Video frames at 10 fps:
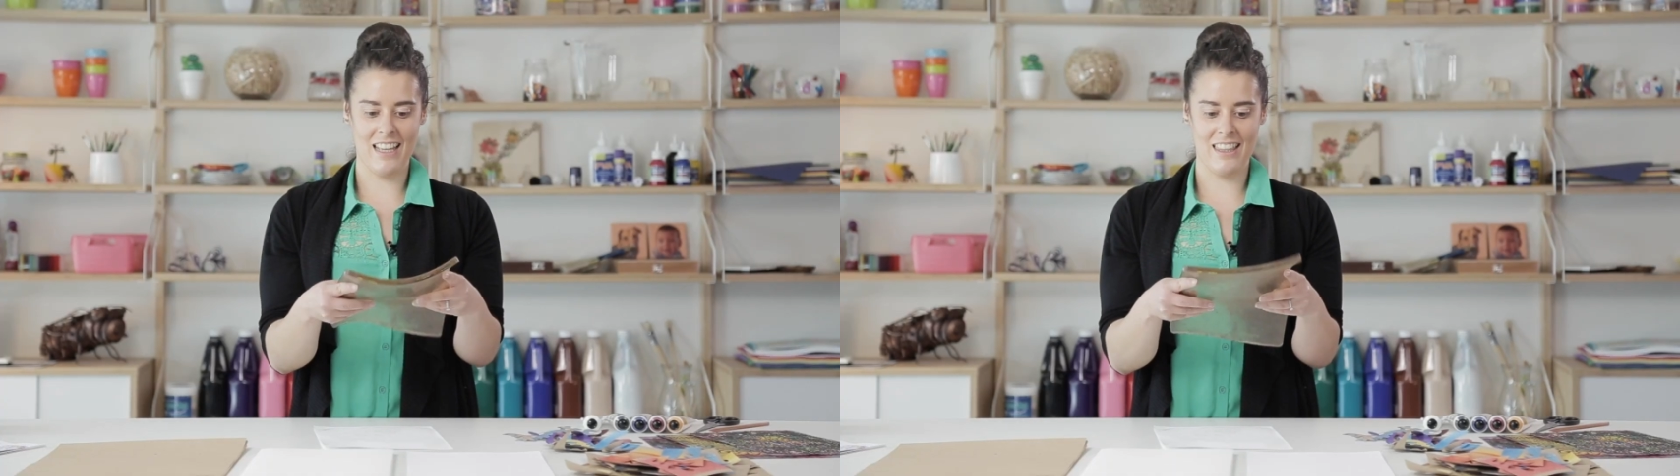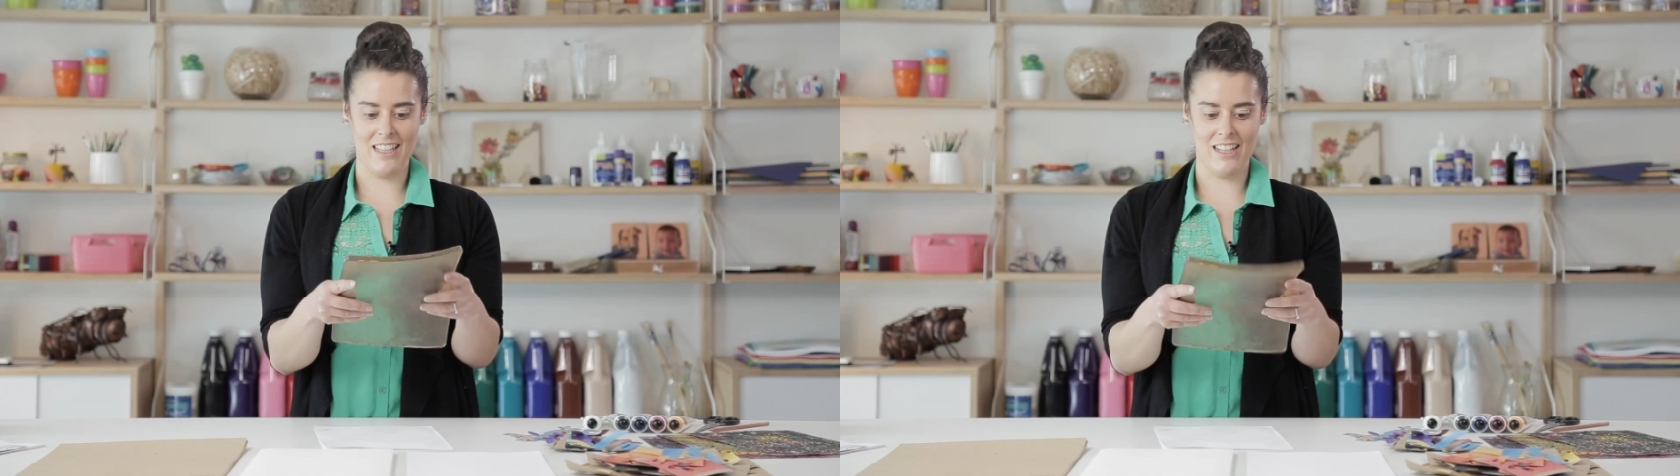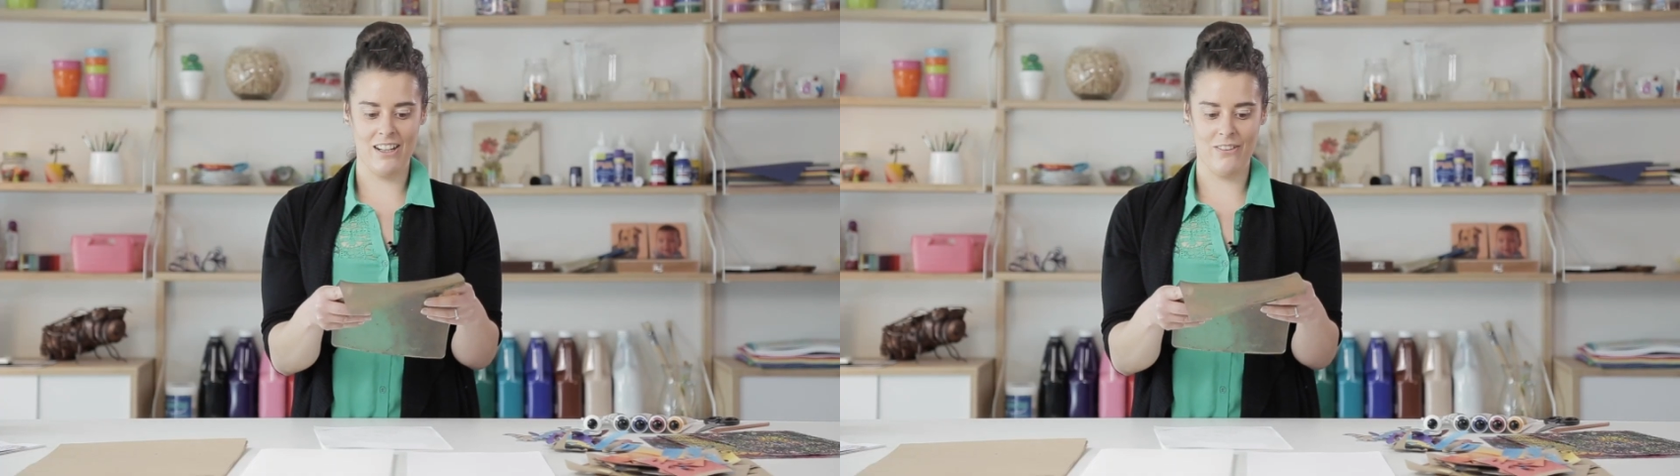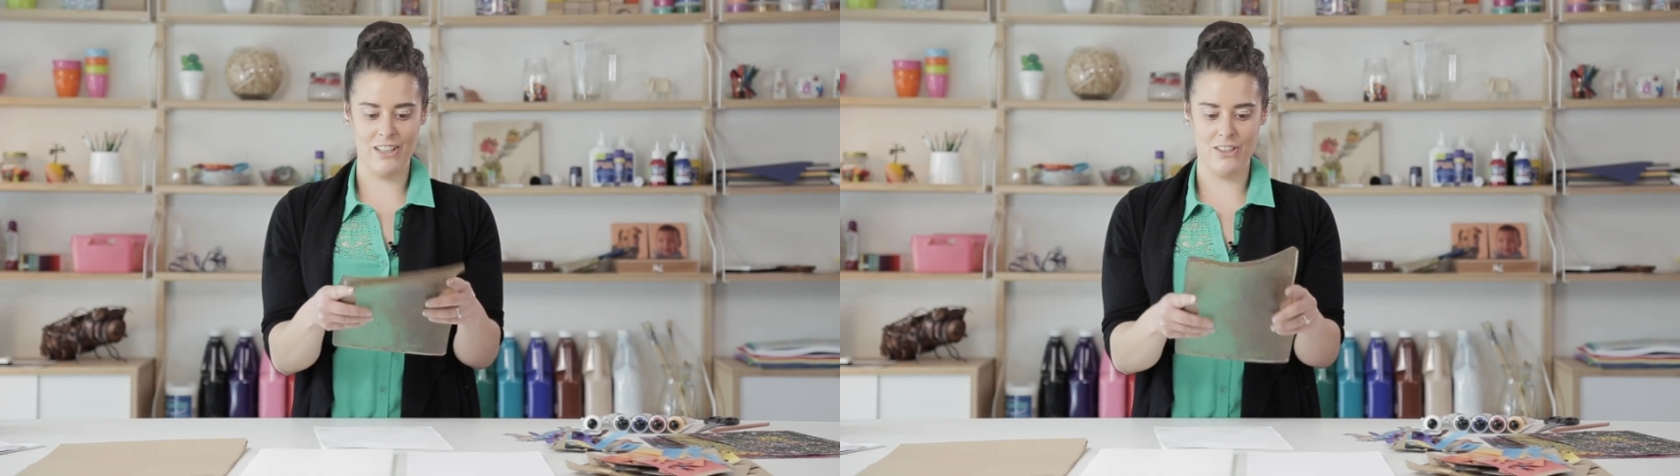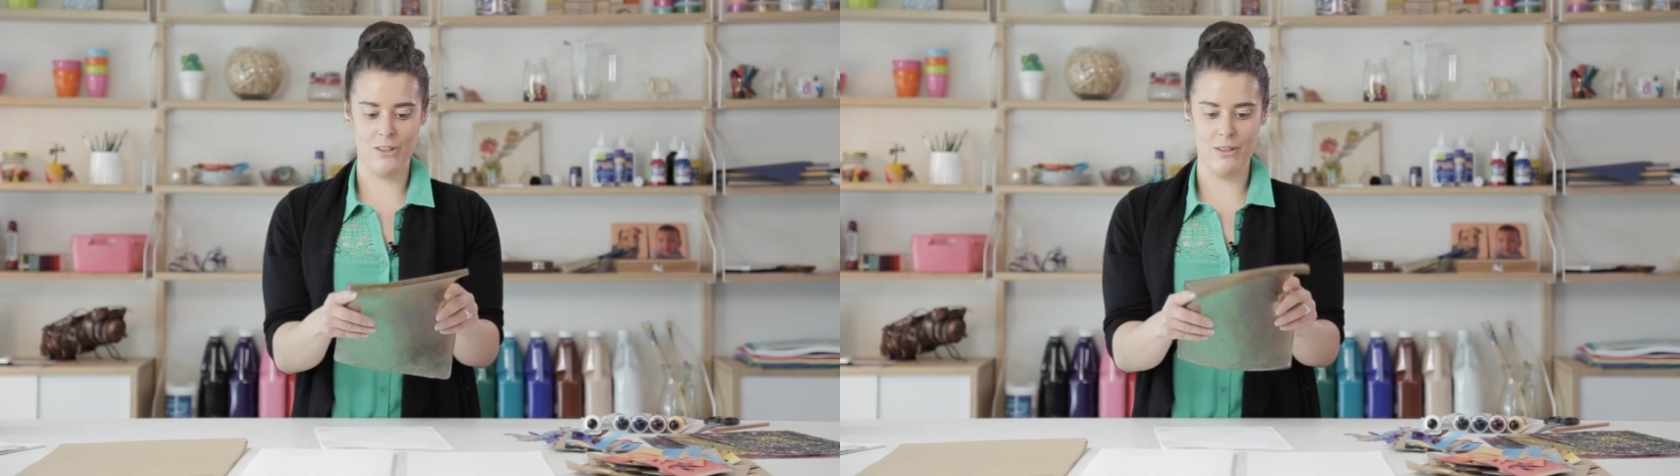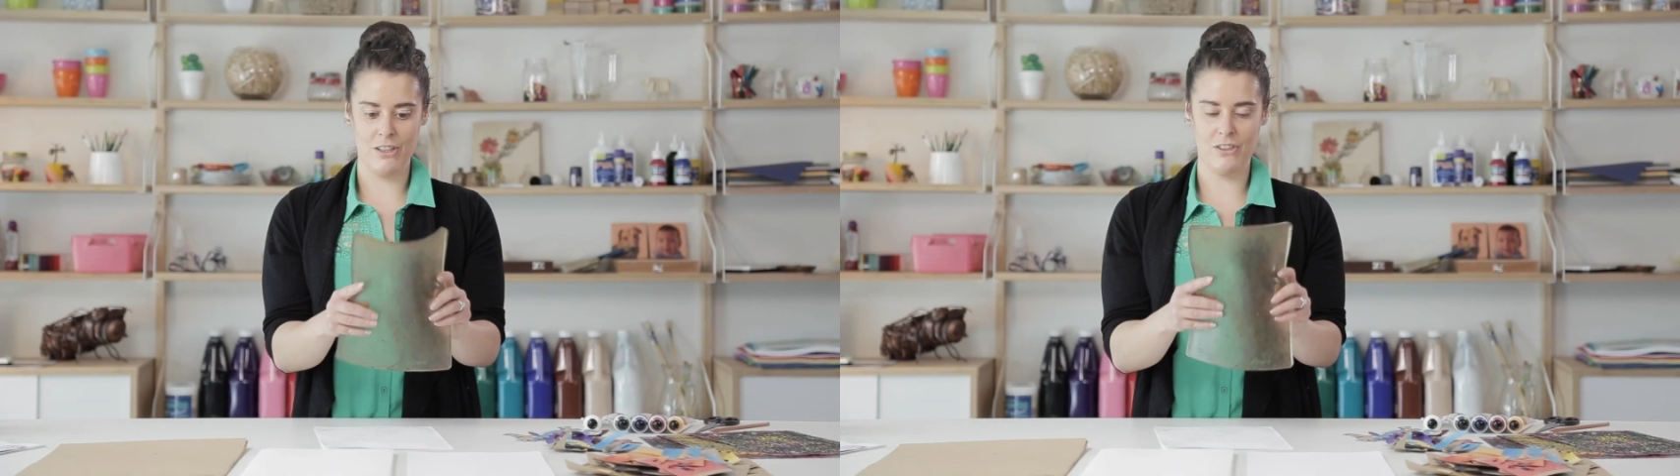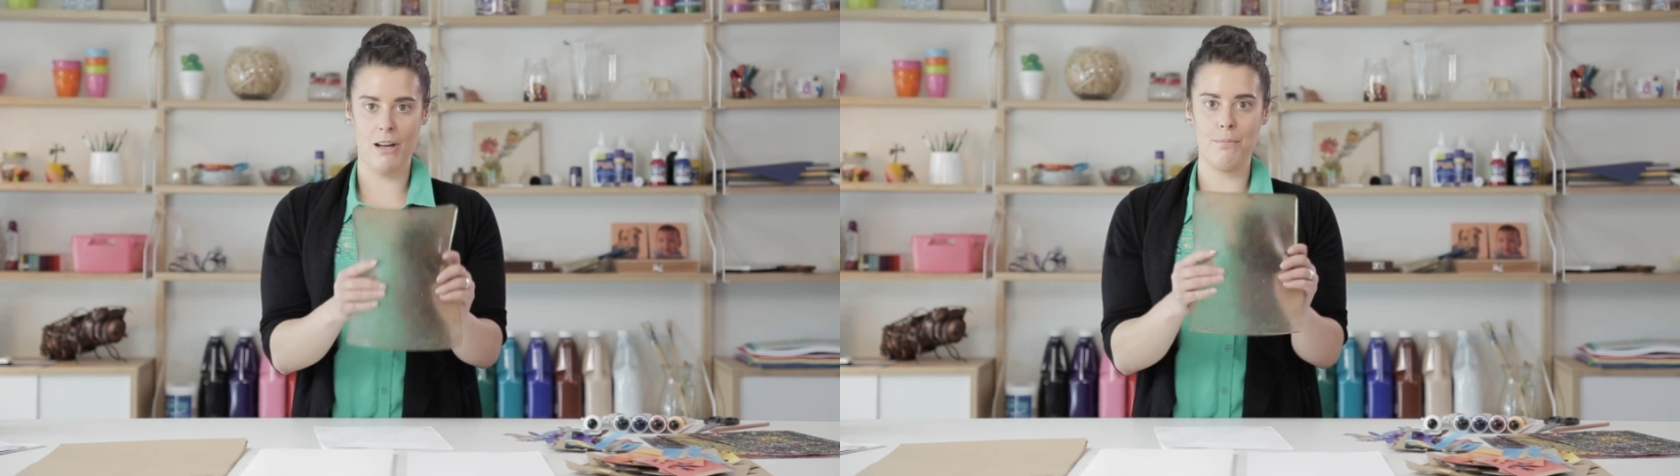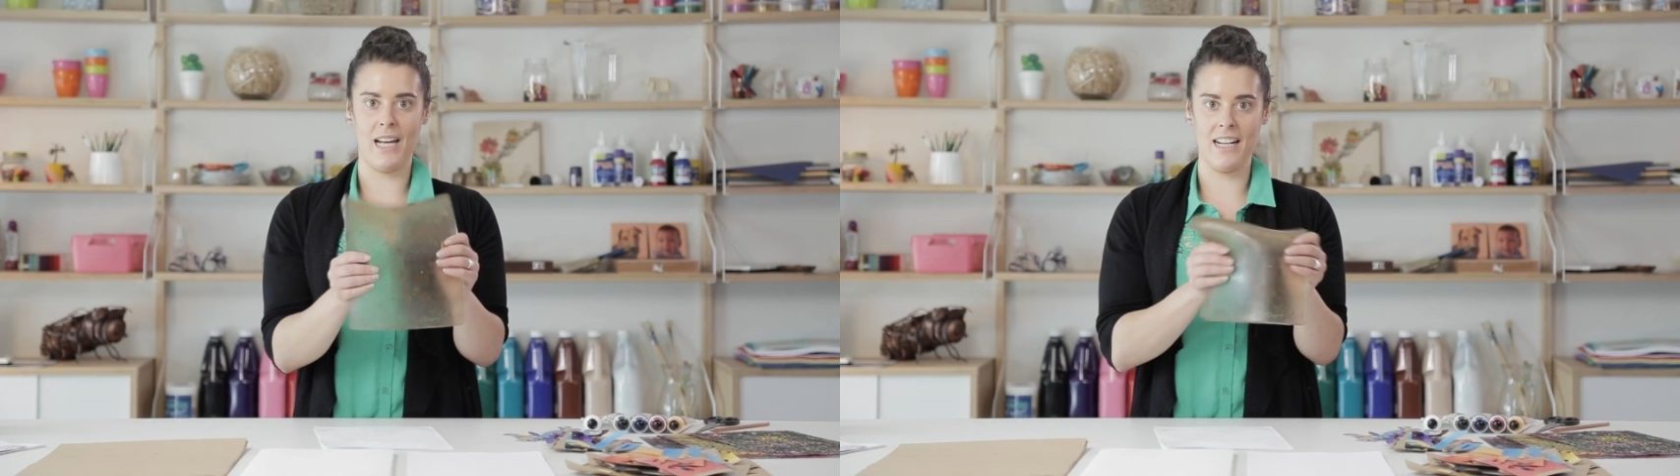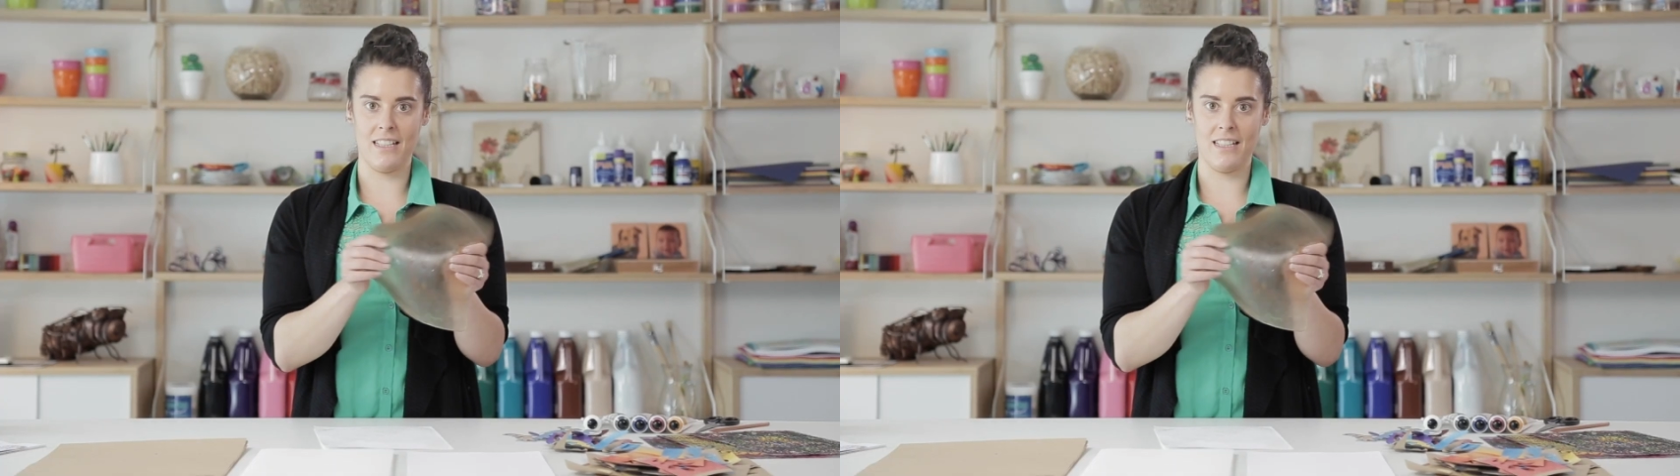that you're going to want to do with your gel plate